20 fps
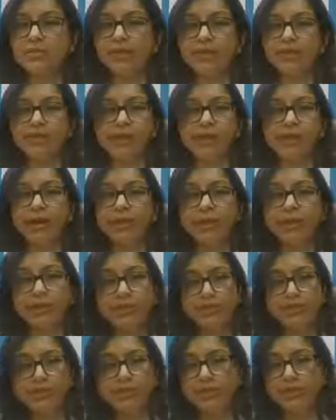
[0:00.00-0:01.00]
you might
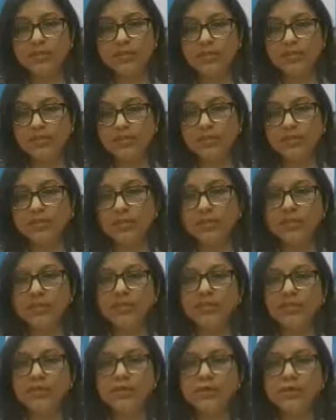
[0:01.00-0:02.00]
also need surgery,
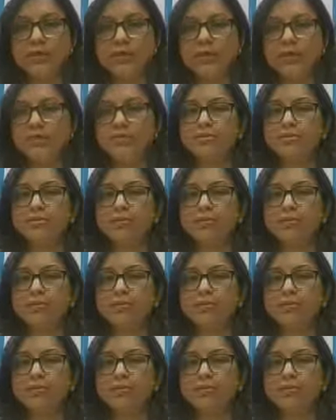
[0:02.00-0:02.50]
because